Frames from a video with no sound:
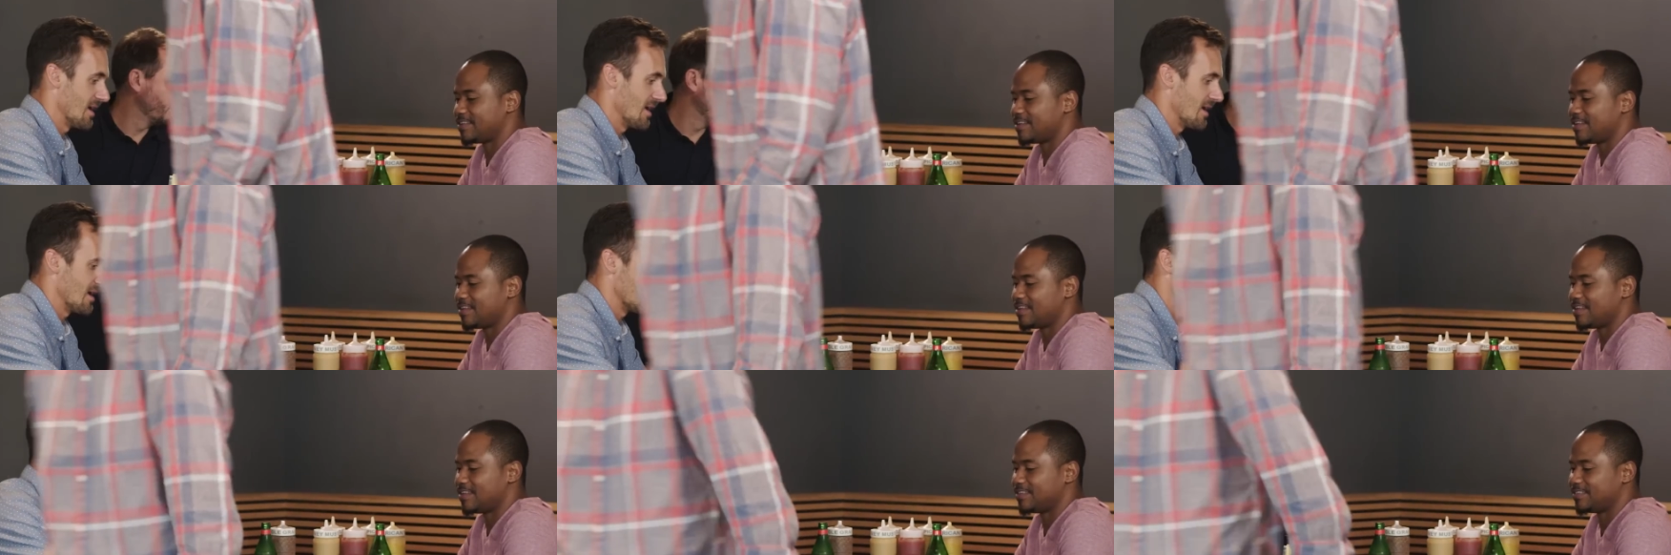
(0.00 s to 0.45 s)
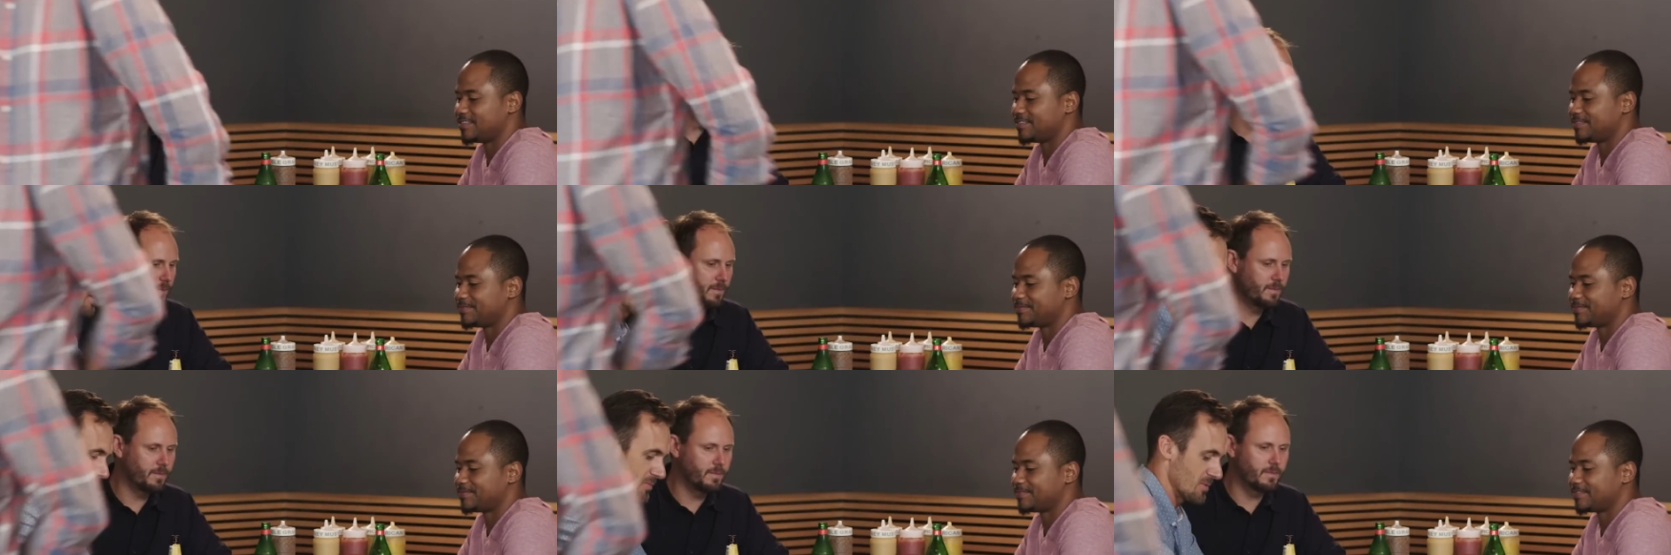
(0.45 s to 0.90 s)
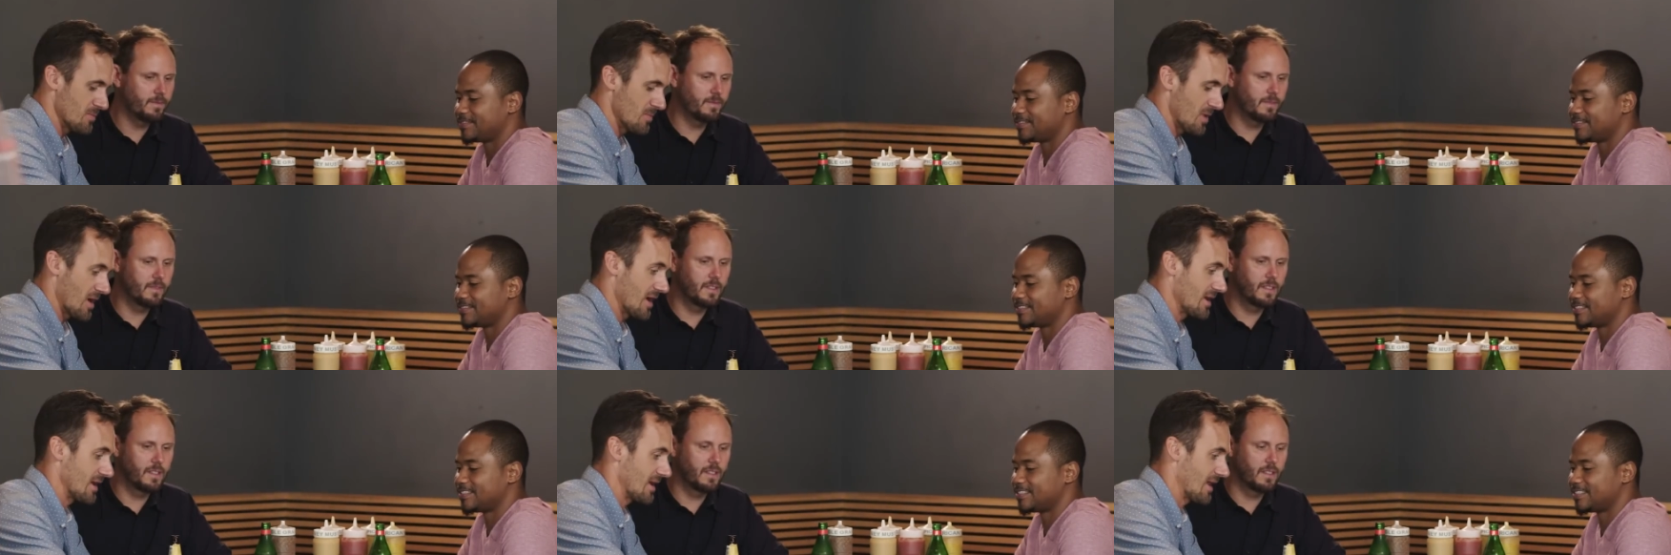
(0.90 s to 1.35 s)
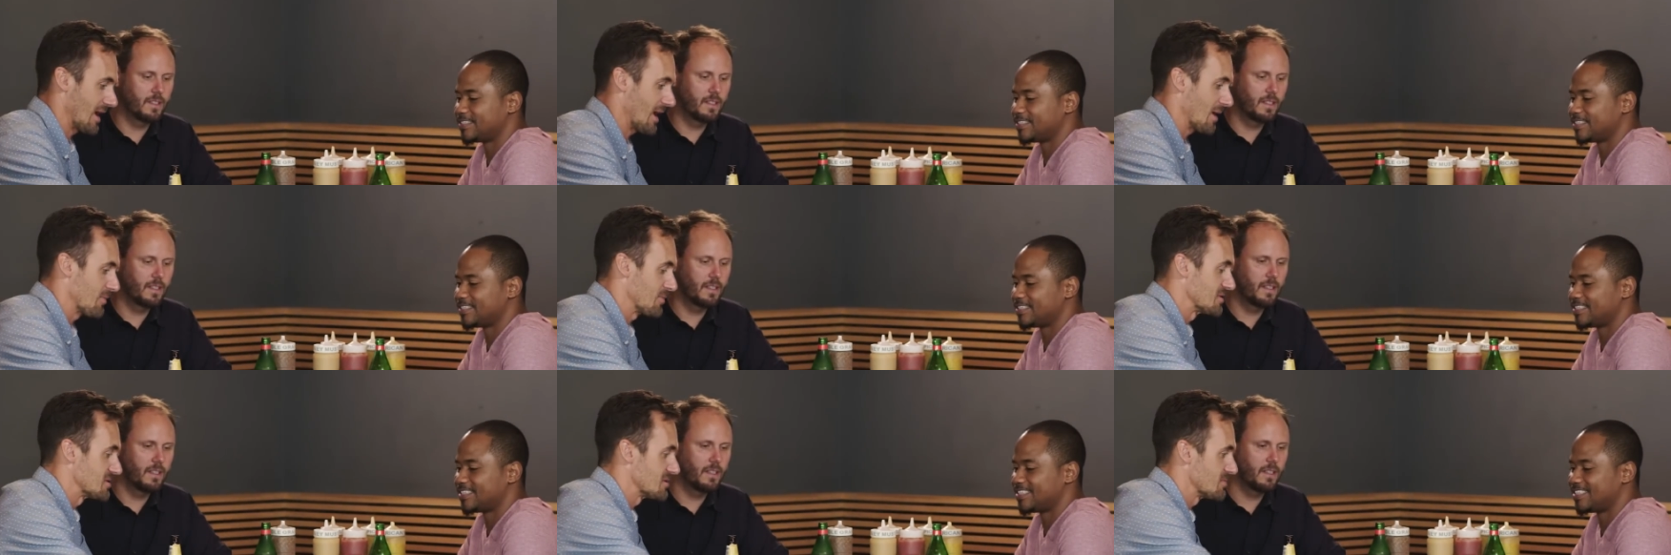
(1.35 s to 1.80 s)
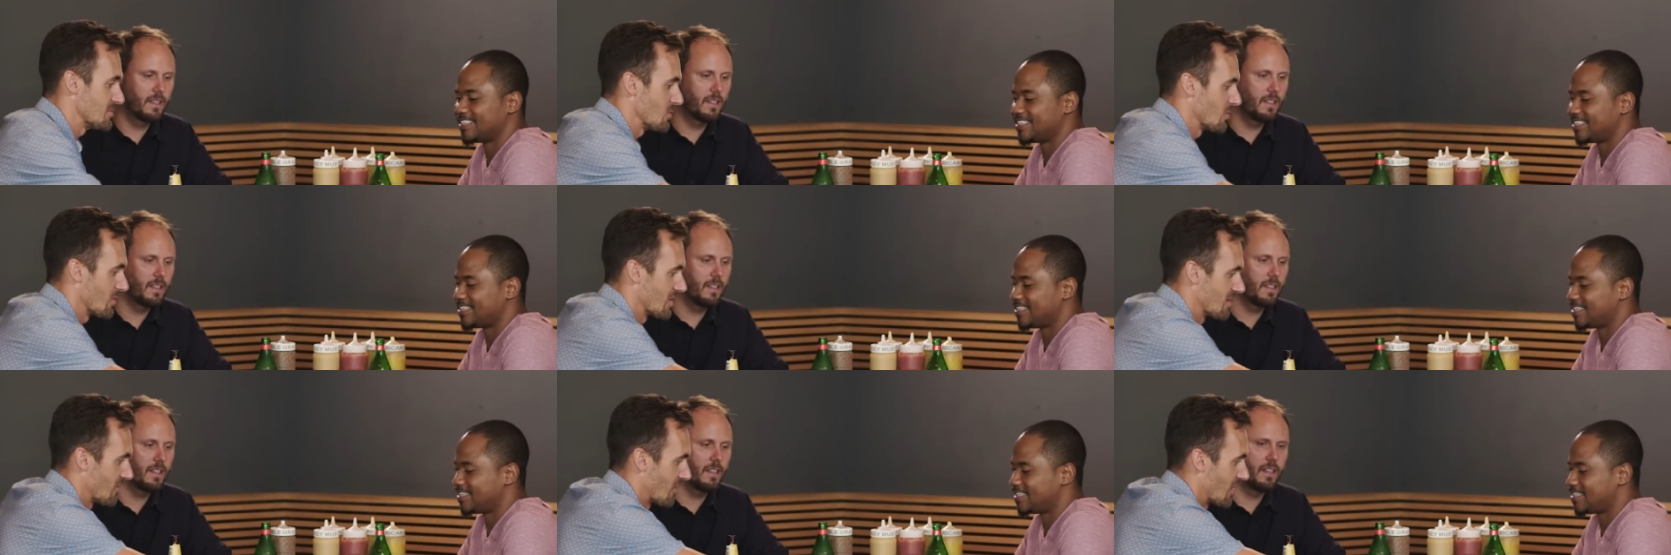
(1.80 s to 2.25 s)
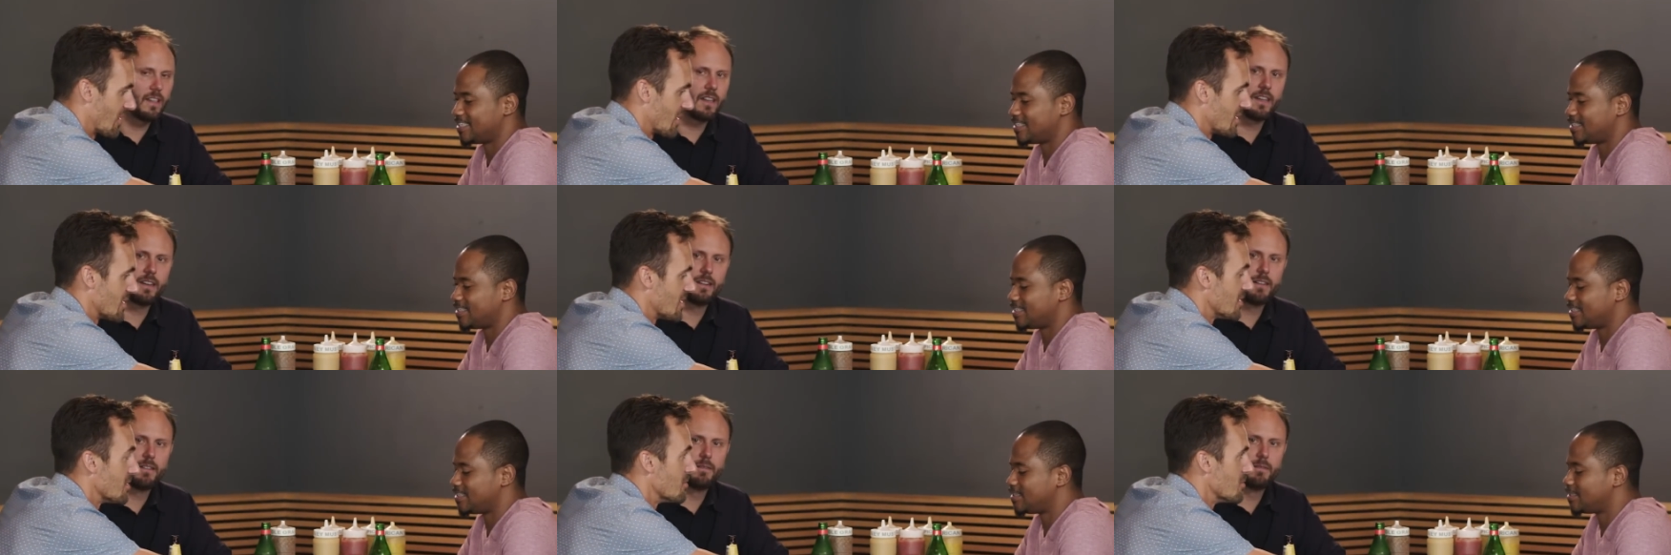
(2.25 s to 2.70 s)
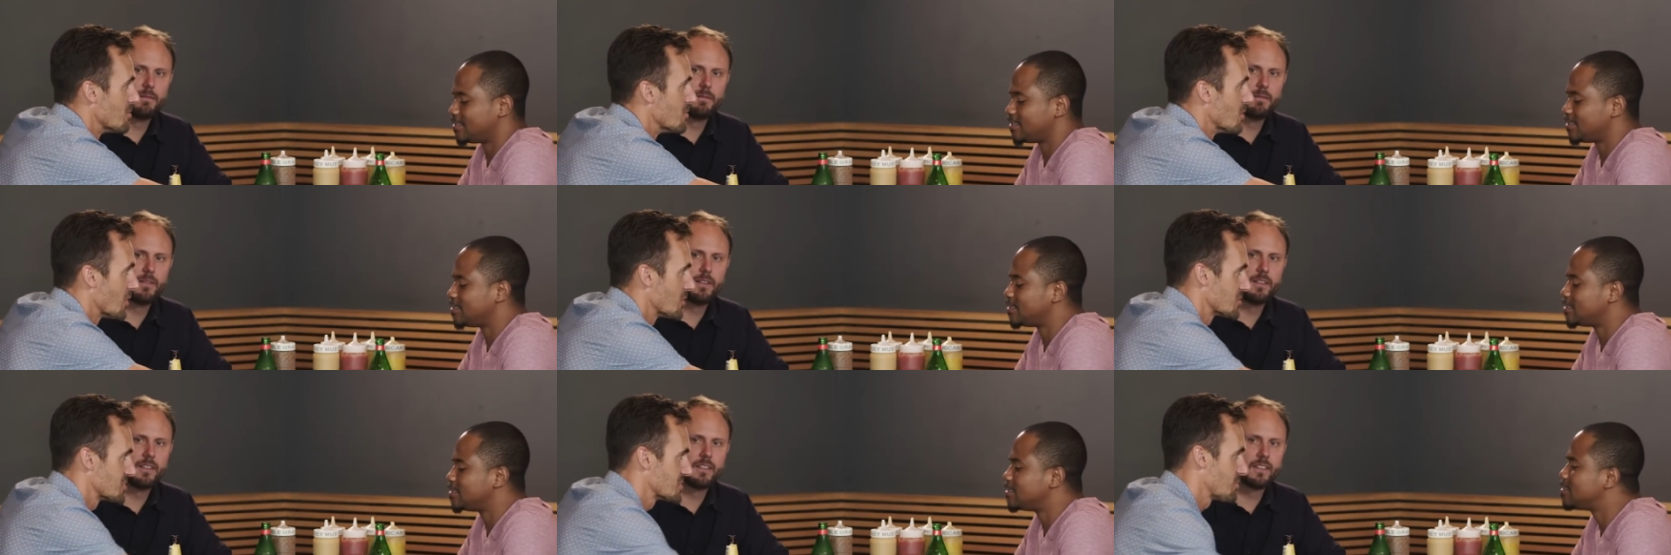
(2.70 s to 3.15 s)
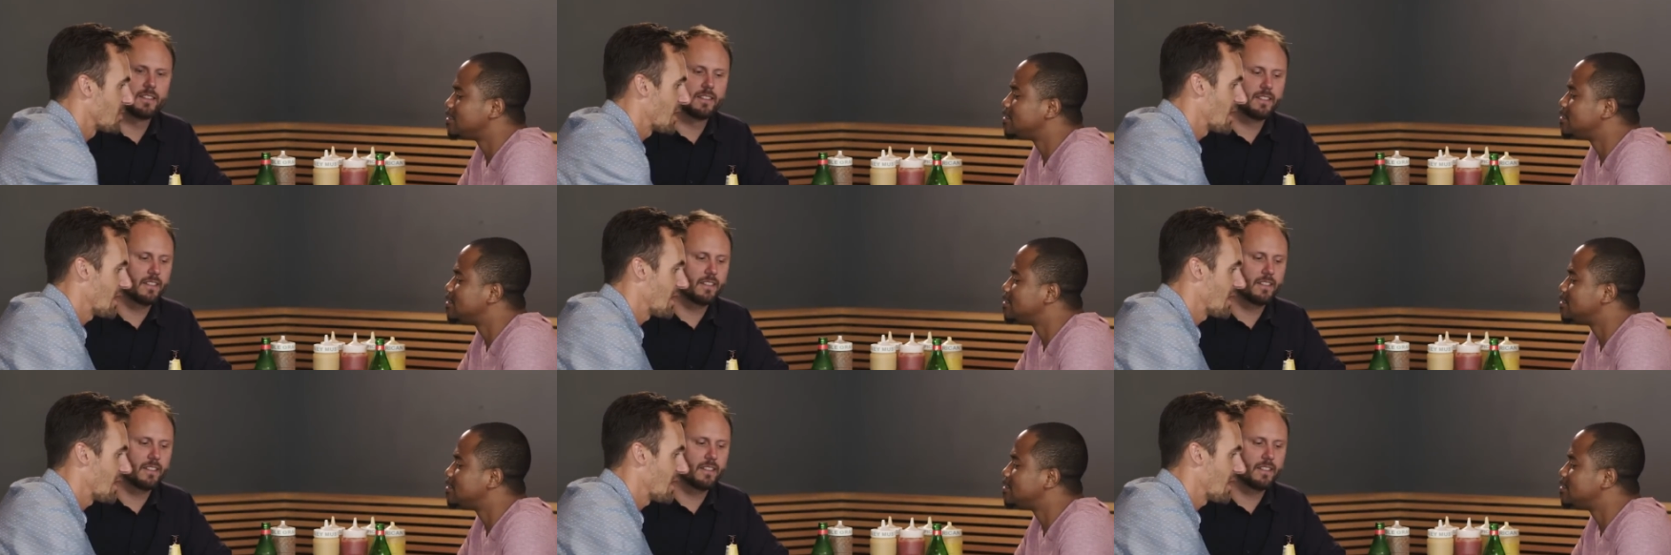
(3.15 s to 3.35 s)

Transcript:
Speaker 1: And uh, just to keep in mind, it happens to be one of our most